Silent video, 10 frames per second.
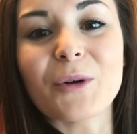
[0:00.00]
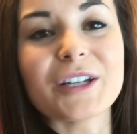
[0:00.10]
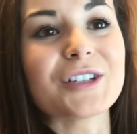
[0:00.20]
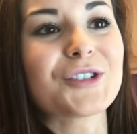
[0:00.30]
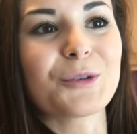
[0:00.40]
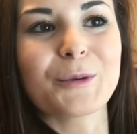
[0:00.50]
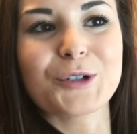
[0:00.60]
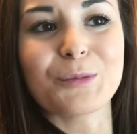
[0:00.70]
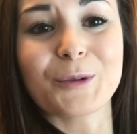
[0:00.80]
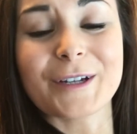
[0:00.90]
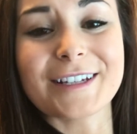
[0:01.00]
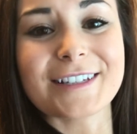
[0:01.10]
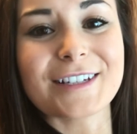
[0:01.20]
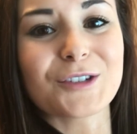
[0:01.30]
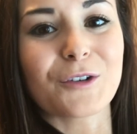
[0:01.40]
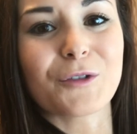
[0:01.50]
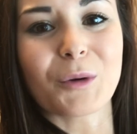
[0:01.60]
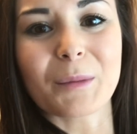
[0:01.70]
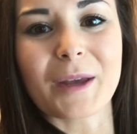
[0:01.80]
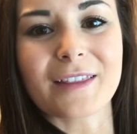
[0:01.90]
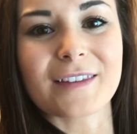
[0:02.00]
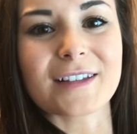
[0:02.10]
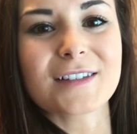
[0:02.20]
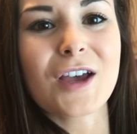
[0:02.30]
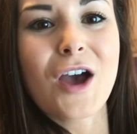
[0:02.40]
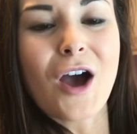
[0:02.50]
It is super duper easy, so if you want to make this